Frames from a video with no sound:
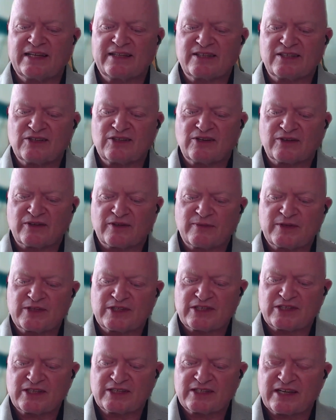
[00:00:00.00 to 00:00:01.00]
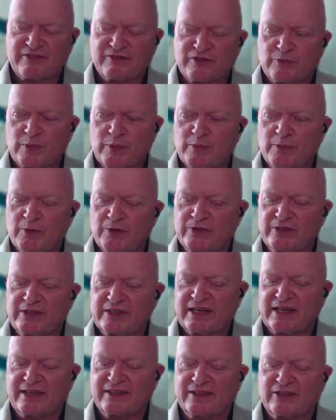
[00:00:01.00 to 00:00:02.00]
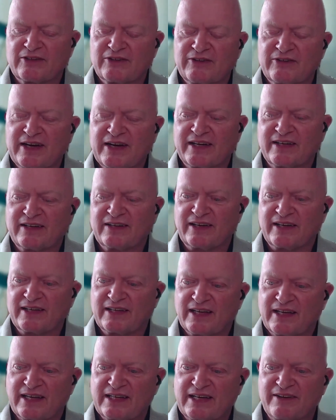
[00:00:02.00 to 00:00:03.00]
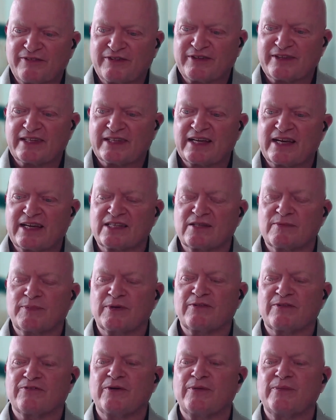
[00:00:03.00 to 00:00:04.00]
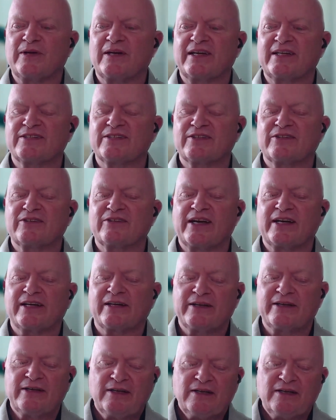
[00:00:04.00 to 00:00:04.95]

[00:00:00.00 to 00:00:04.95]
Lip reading: The documents just have to be put together correctly and everything has to be formulated correctly.